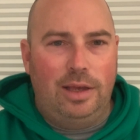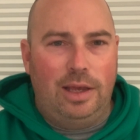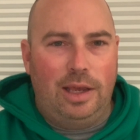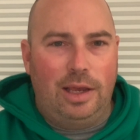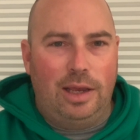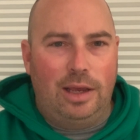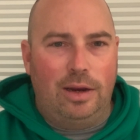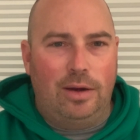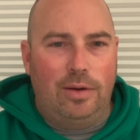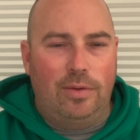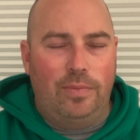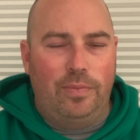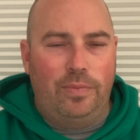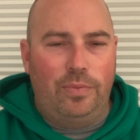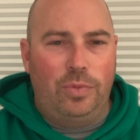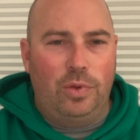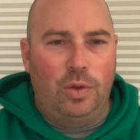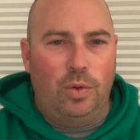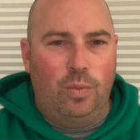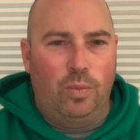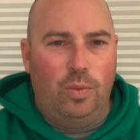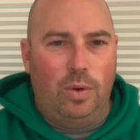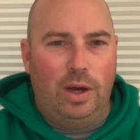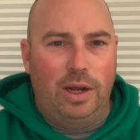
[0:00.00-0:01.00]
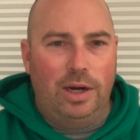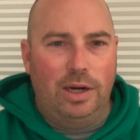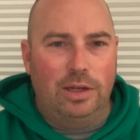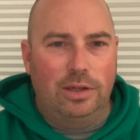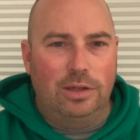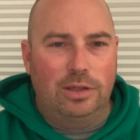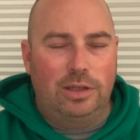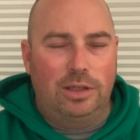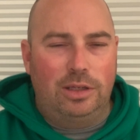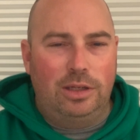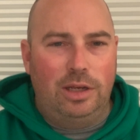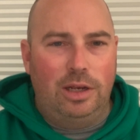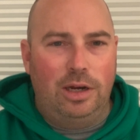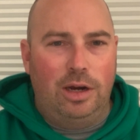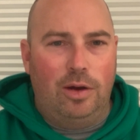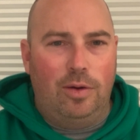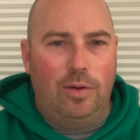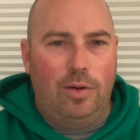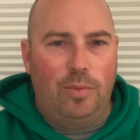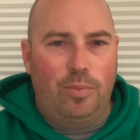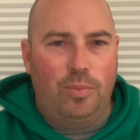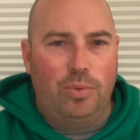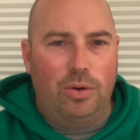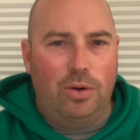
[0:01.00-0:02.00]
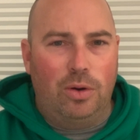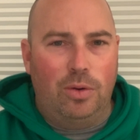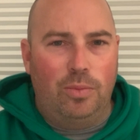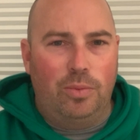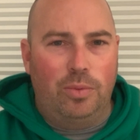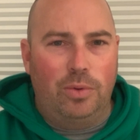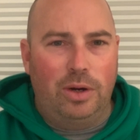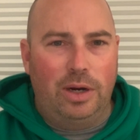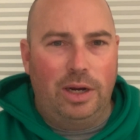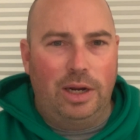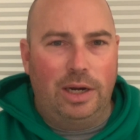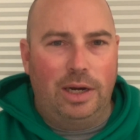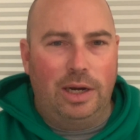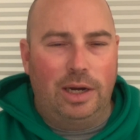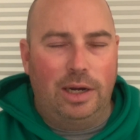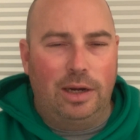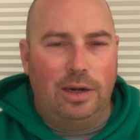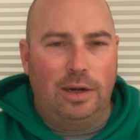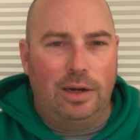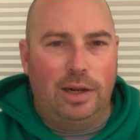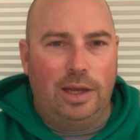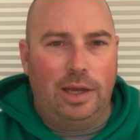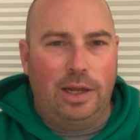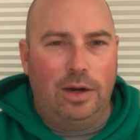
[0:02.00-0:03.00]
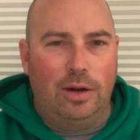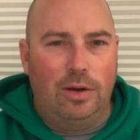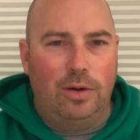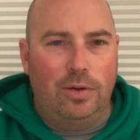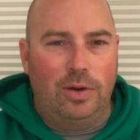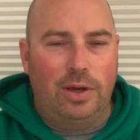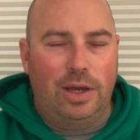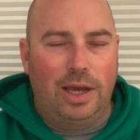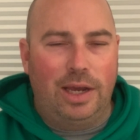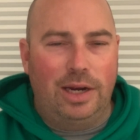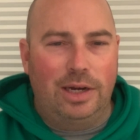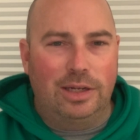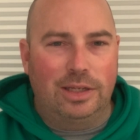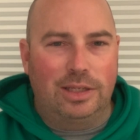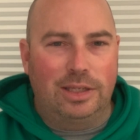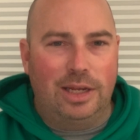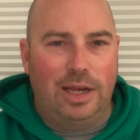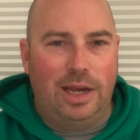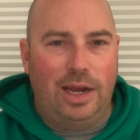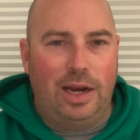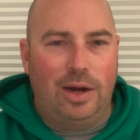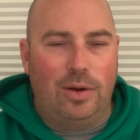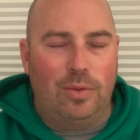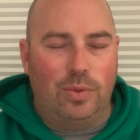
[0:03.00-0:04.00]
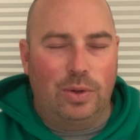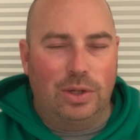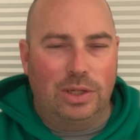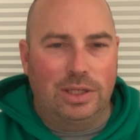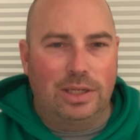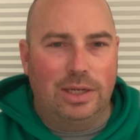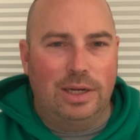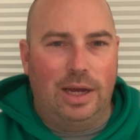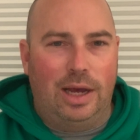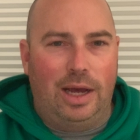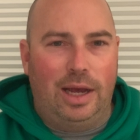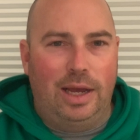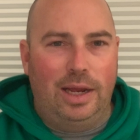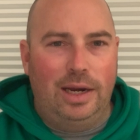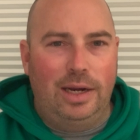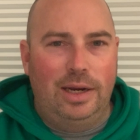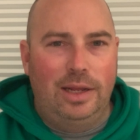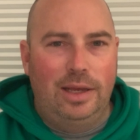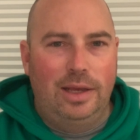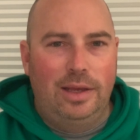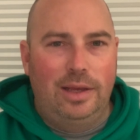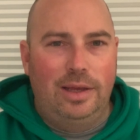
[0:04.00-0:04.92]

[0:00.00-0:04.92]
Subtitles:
in what is appropriate and okay to say and what's not.